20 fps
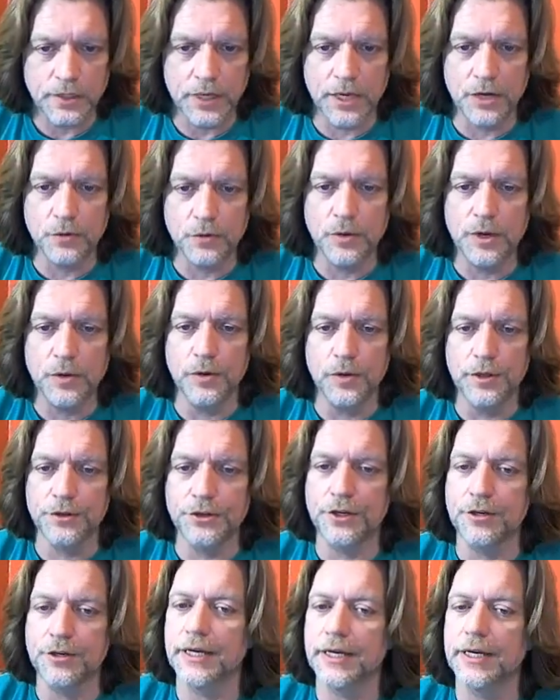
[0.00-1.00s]
And we will
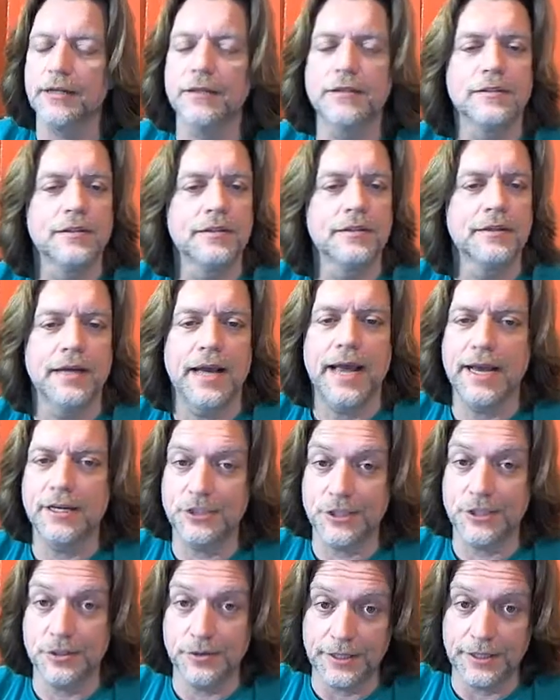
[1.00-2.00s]
do it
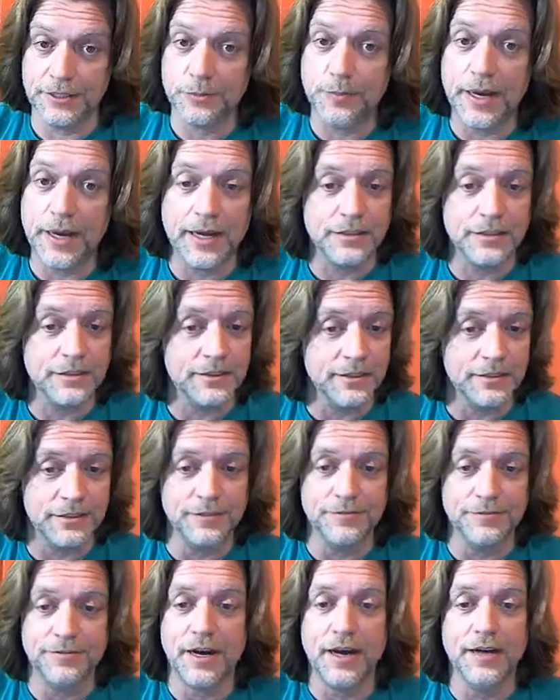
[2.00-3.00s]
as you would expect
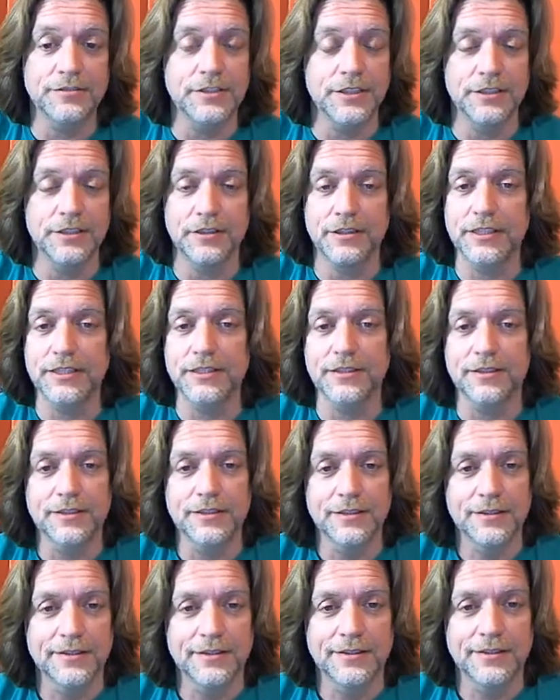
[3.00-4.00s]
65 to do it.
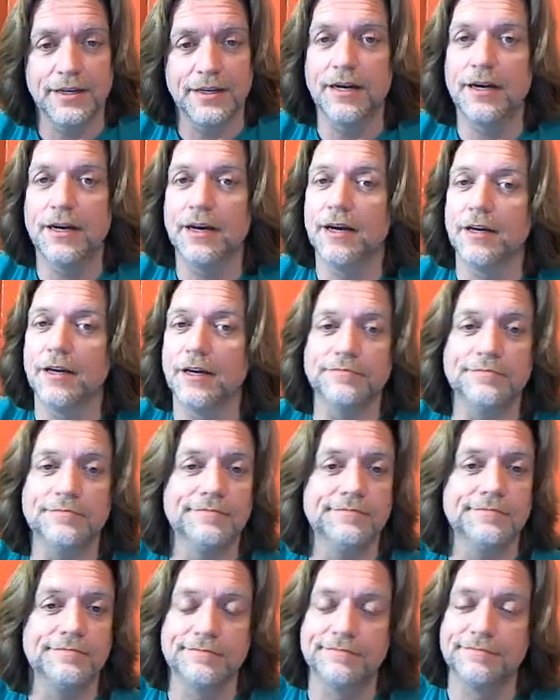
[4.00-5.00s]

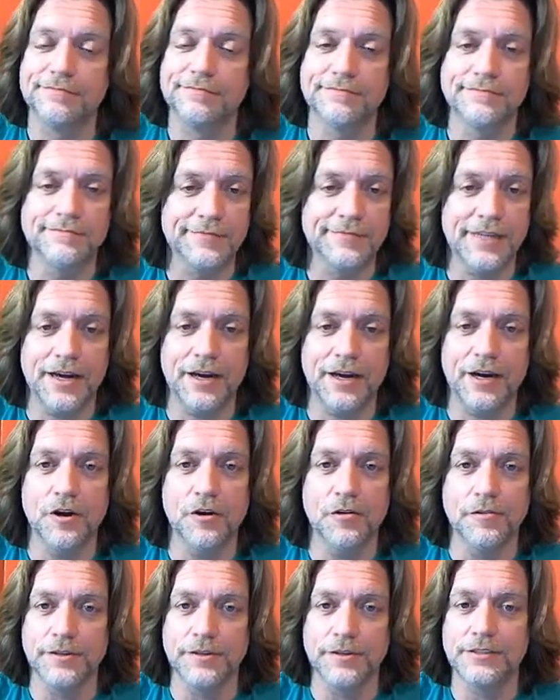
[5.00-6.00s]
Um, kind of
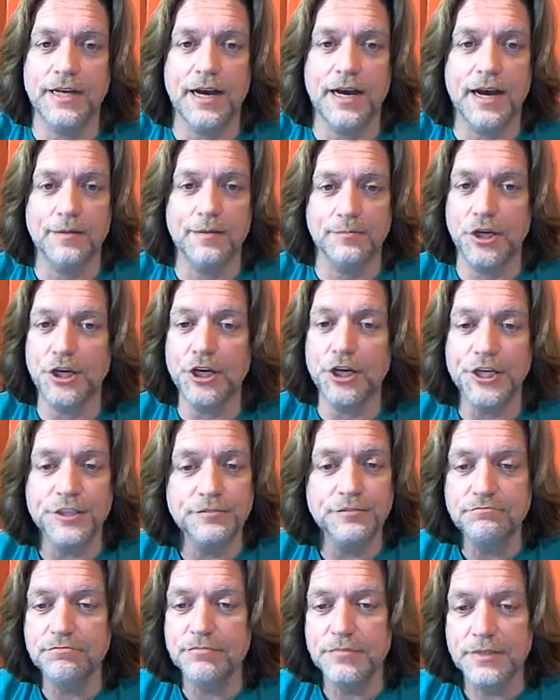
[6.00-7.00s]
over the top, good,
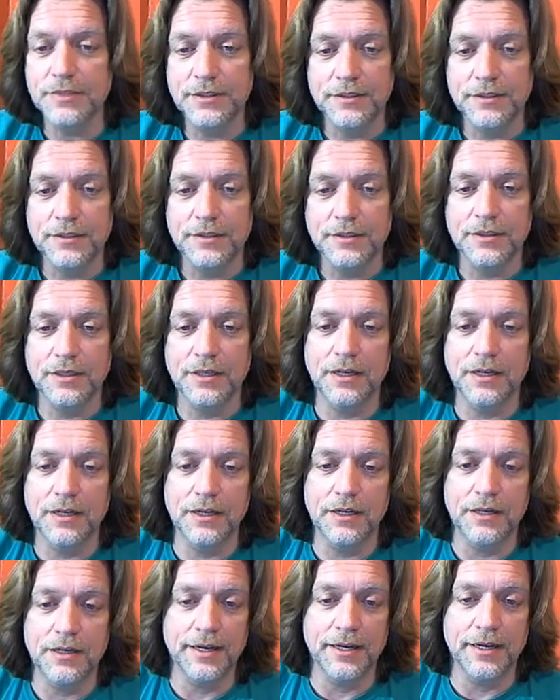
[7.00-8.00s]

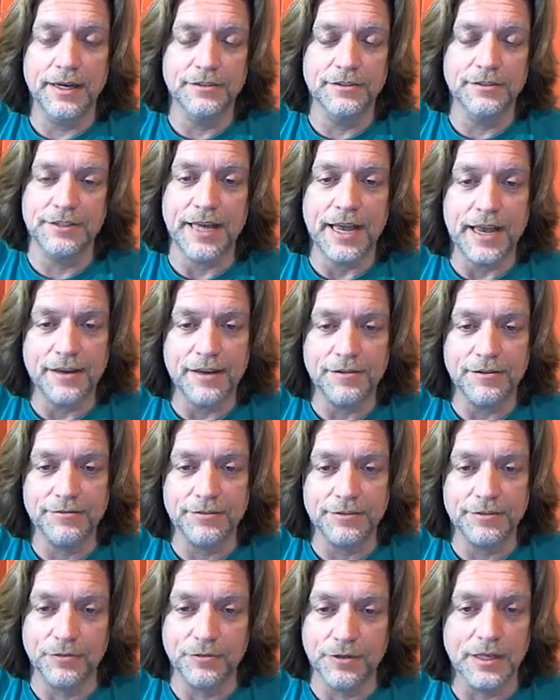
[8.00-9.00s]
uh, and safe
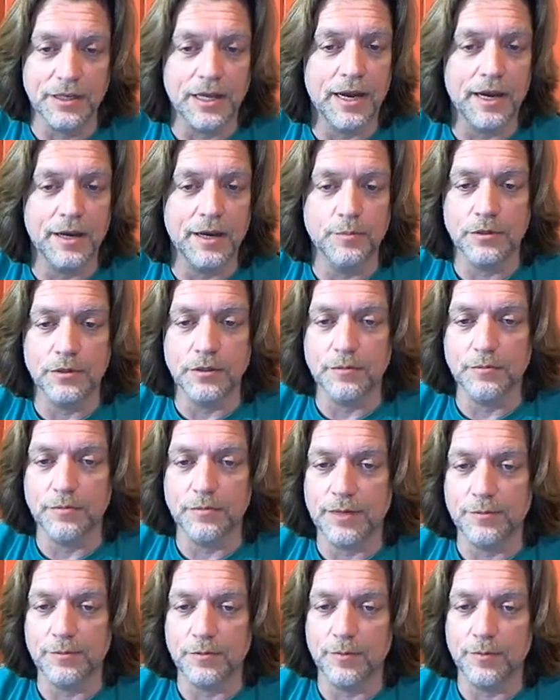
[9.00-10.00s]
and reliable, and
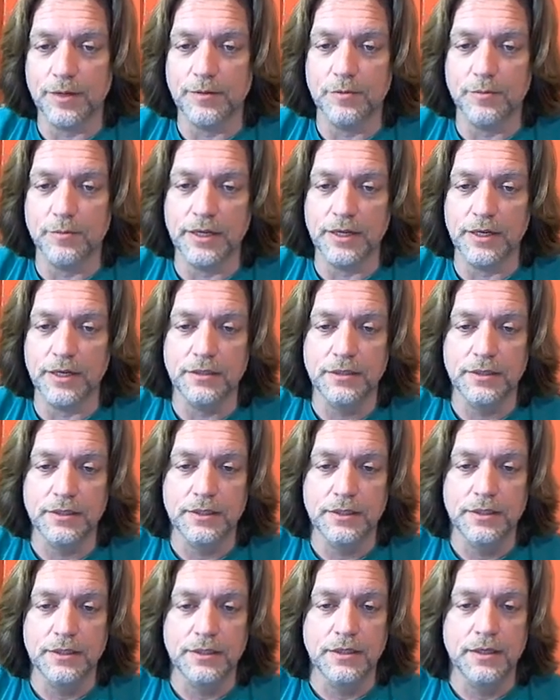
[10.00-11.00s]
blah, blah, blah, blah,
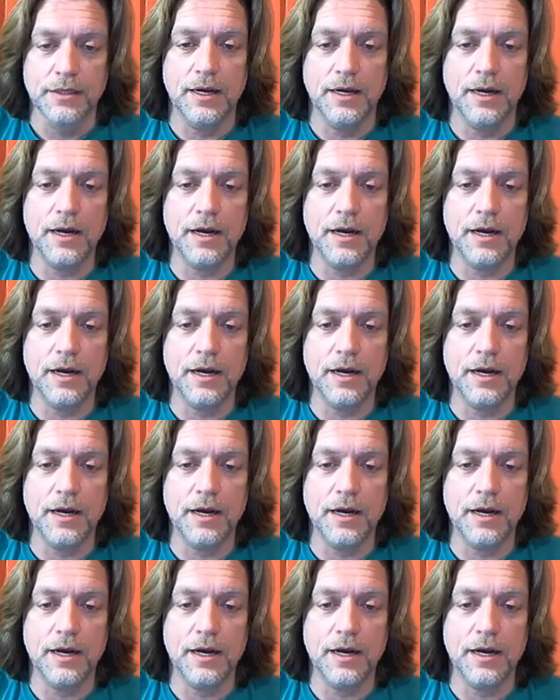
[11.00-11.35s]
blah.